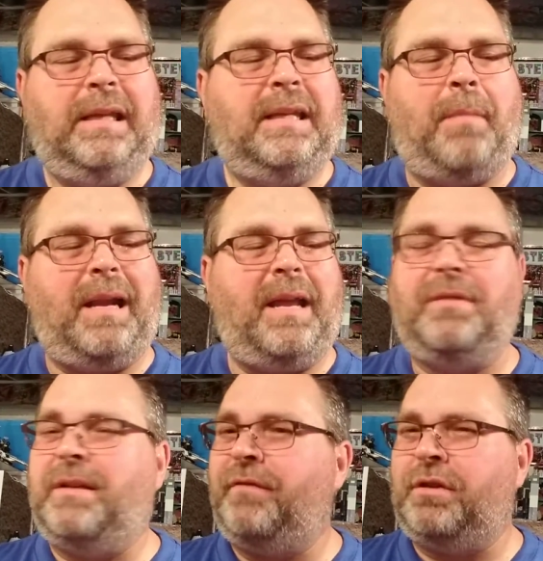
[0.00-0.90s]
He might have
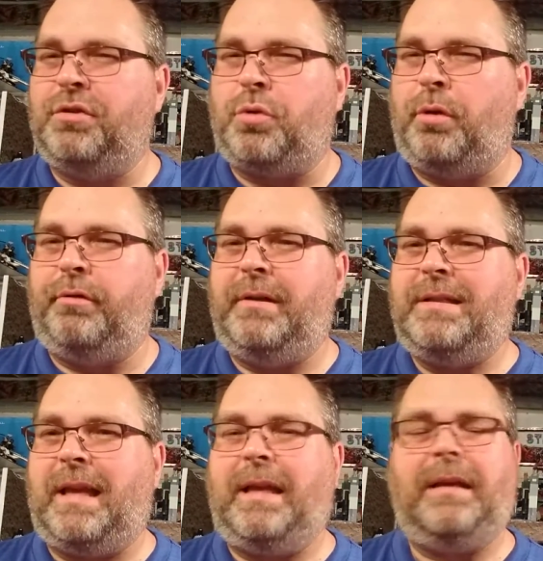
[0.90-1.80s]
a different controller in
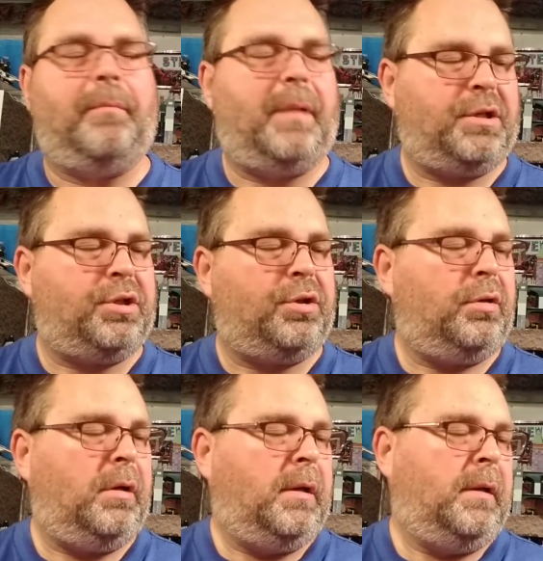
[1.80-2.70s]
his hand. I'm not
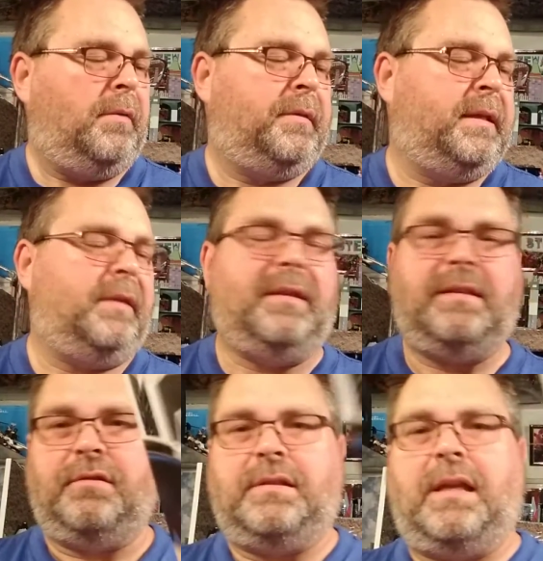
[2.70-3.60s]
sure. Again,
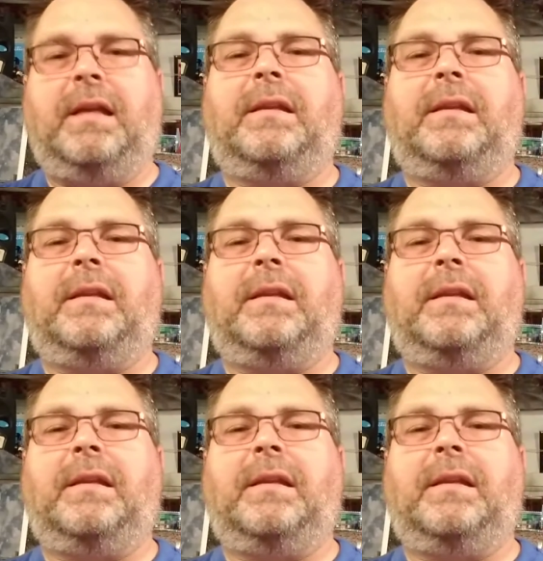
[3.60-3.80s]
this looks like an